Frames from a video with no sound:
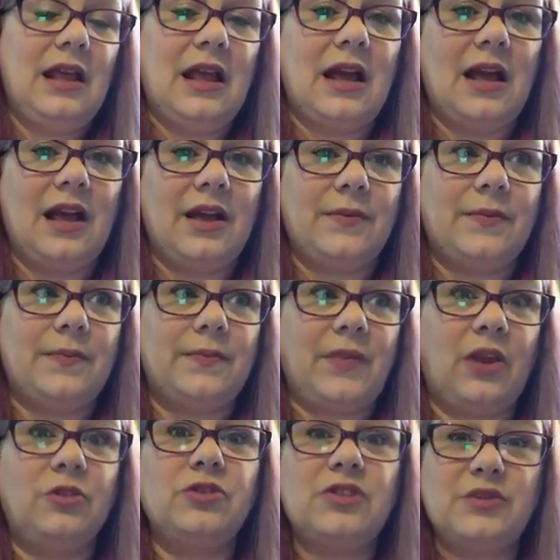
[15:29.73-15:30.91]
I
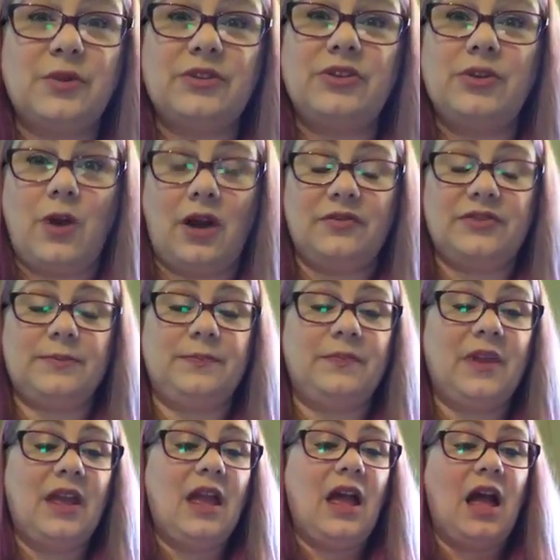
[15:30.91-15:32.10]
don't do this one too often.
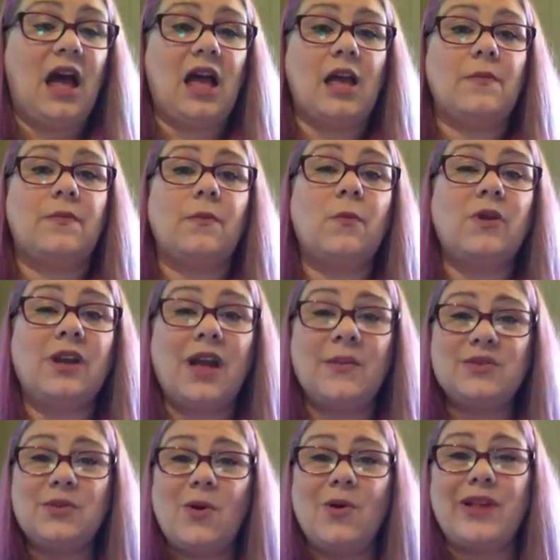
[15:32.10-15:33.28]
When it comes
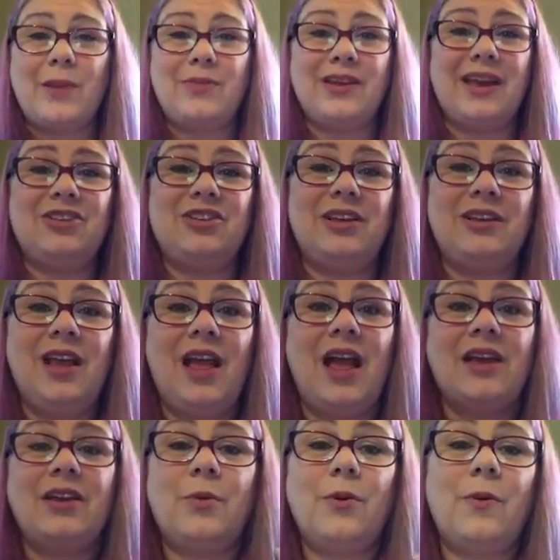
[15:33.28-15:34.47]
to a cold application,
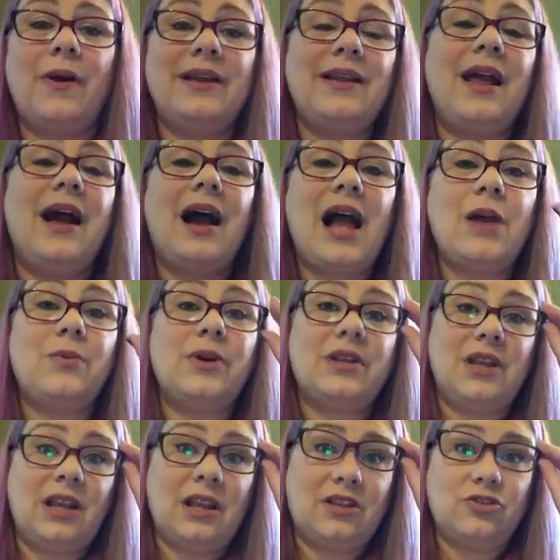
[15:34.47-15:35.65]
number one, I would
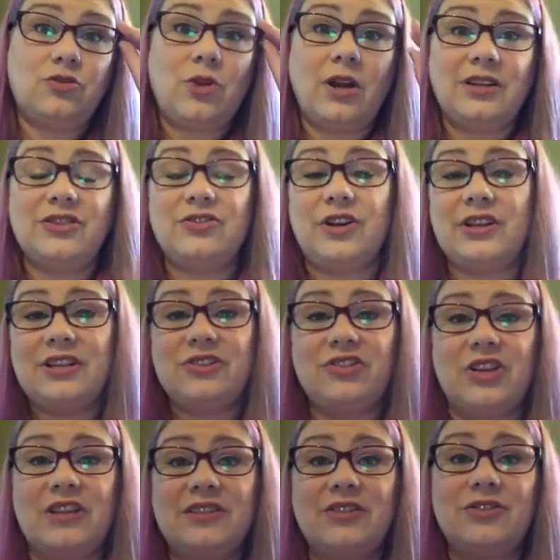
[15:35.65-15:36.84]
strongly
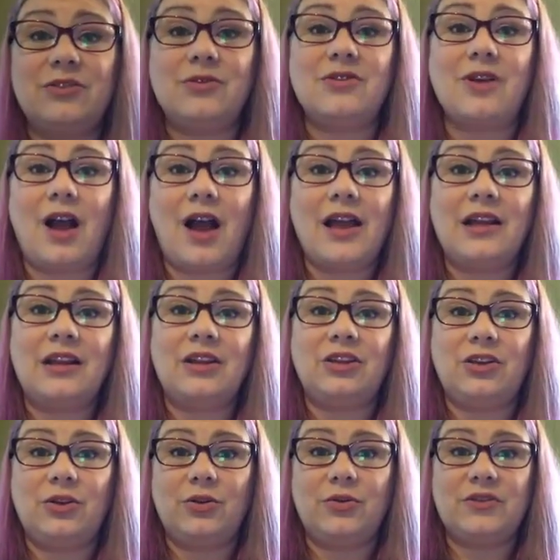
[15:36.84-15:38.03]
suggest do not
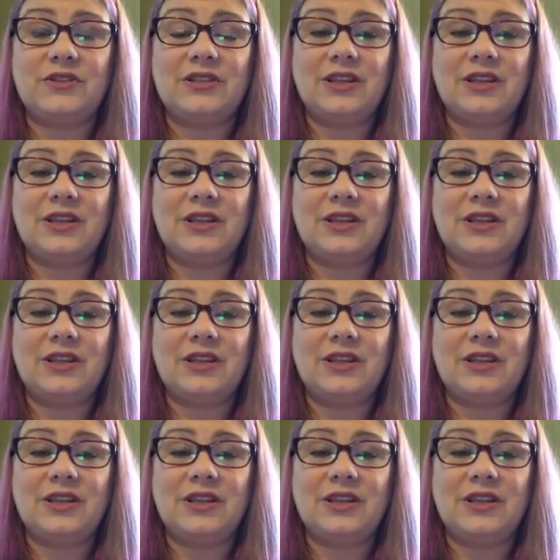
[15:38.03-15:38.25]
use